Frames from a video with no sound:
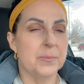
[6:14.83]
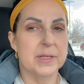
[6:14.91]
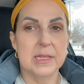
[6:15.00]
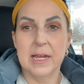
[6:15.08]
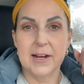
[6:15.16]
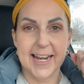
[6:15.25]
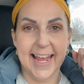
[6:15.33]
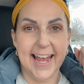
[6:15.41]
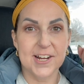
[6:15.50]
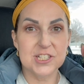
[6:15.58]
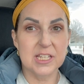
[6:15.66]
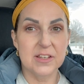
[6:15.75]
in there and I
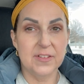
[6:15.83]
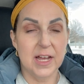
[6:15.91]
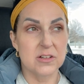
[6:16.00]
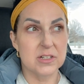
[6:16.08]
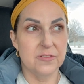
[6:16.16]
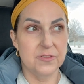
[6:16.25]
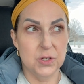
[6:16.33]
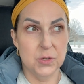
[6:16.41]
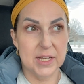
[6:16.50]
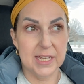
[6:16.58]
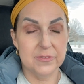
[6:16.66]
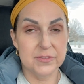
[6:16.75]
actually found a few
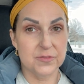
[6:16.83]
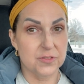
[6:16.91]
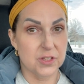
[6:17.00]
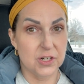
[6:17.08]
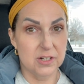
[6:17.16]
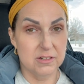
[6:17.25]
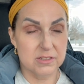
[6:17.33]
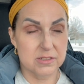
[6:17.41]
gifts for the girls.